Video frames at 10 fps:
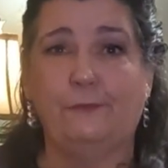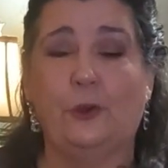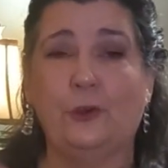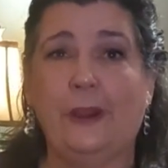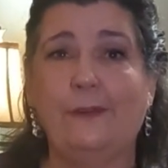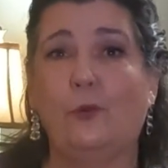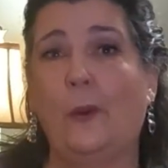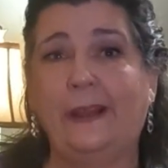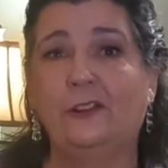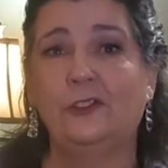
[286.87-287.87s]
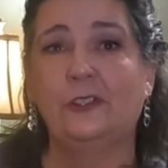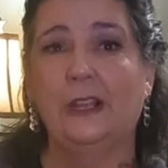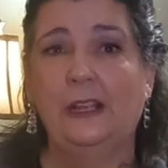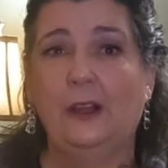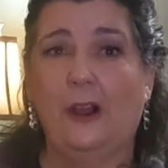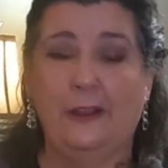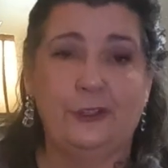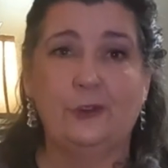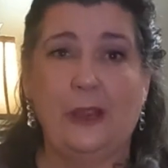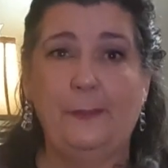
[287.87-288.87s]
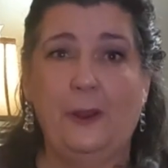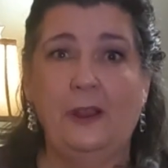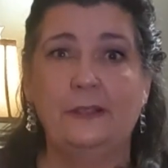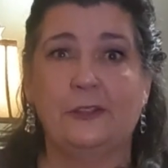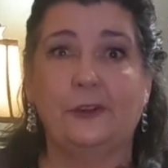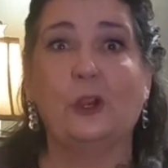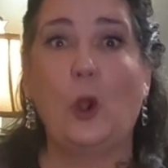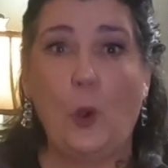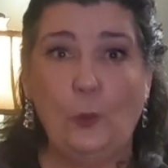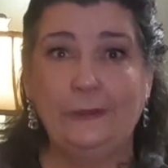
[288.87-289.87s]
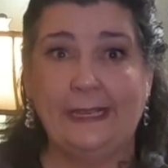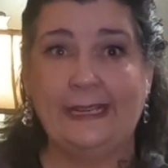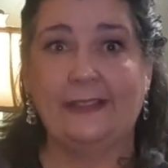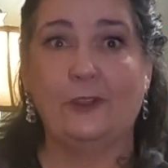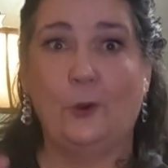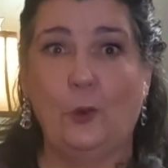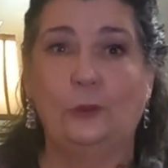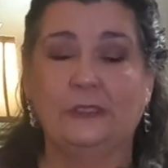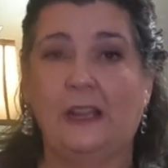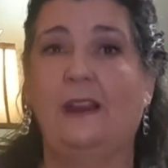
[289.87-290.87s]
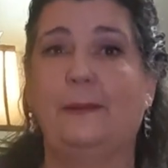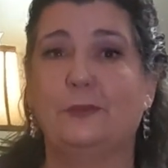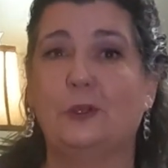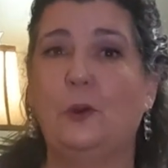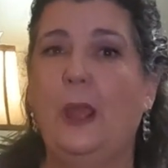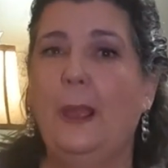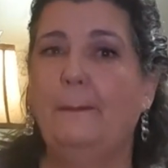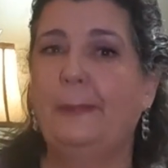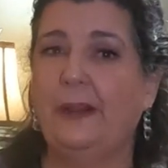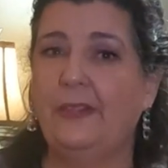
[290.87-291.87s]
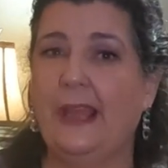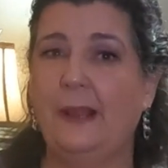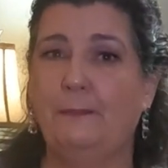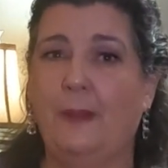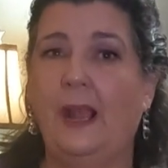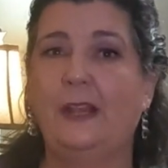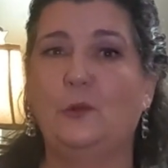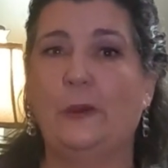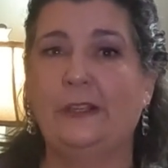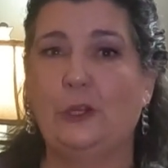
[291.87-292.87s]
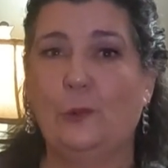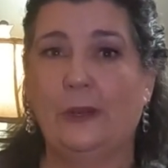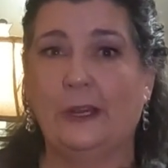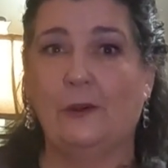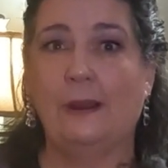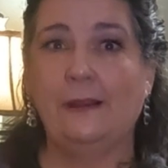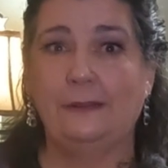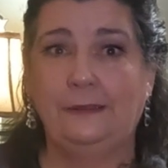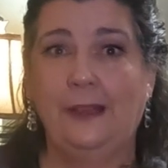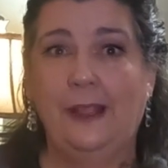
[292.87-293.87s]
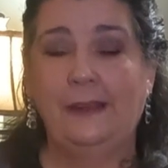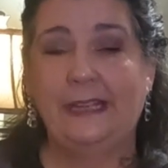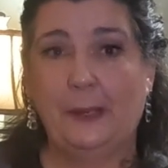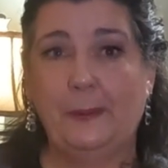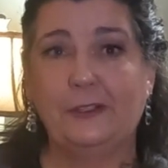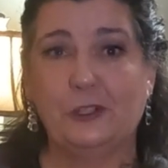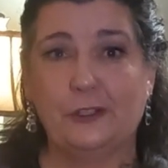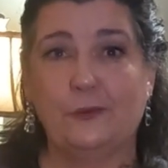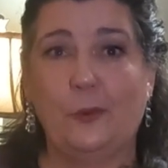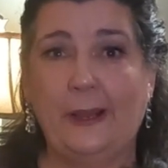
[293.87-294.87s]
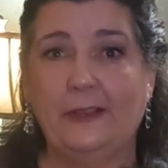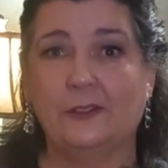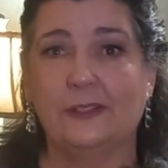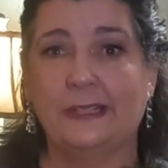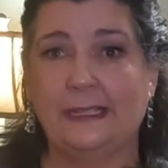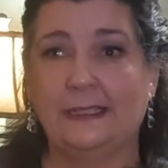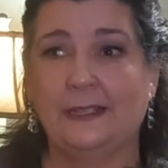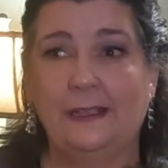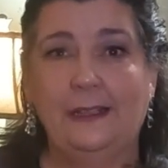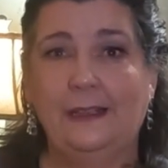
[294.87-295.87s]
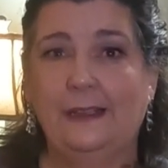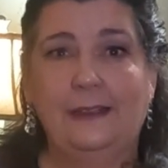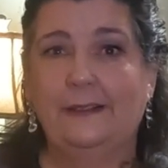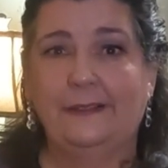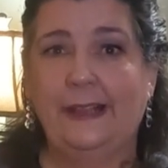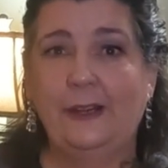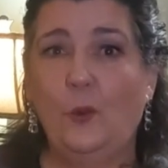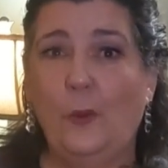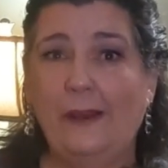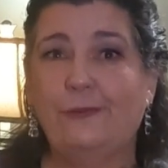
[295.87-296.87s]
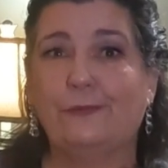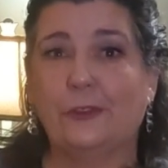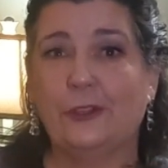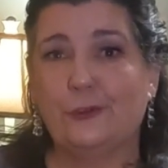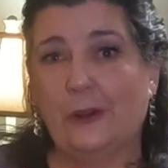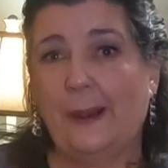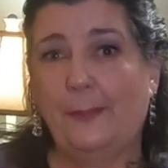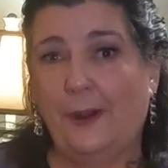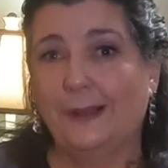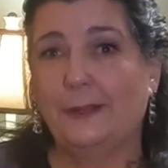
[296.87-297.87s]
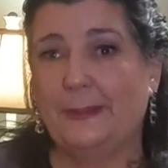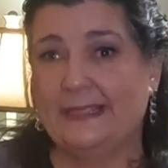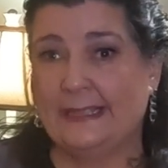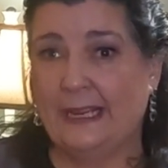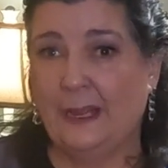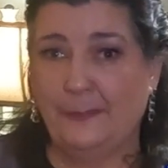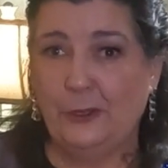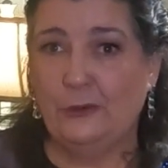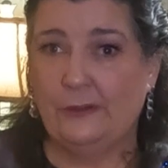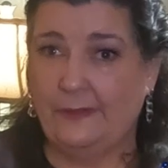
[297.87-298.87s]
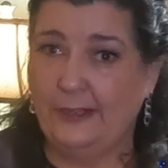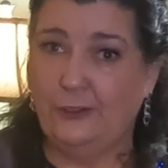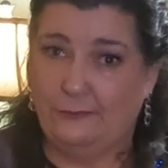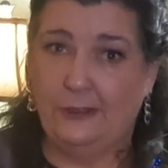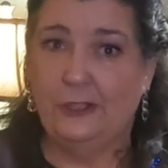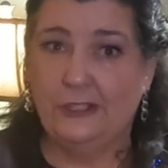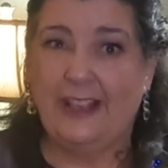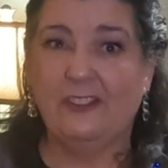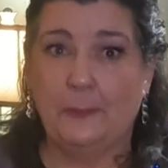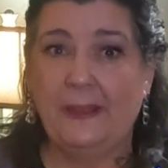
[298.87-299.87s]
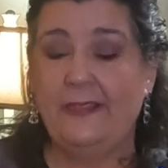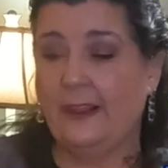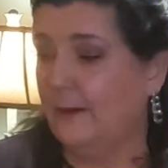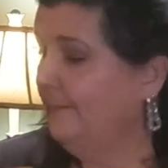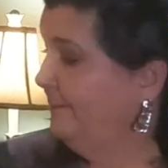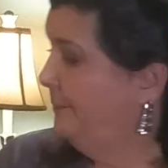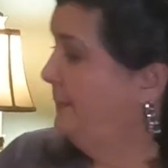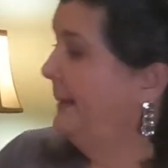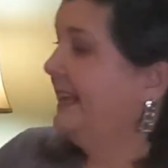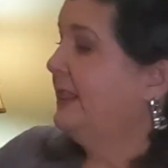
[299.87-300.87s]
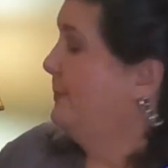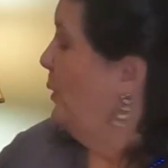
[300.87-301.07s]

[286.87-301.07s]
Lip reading: photograph whales on a tripod, so you're holding it the whole time. So bear that in mind when you want to go out and take pictures of whales, that they don't wait for the tripod to be set up. You just have to be there, be in the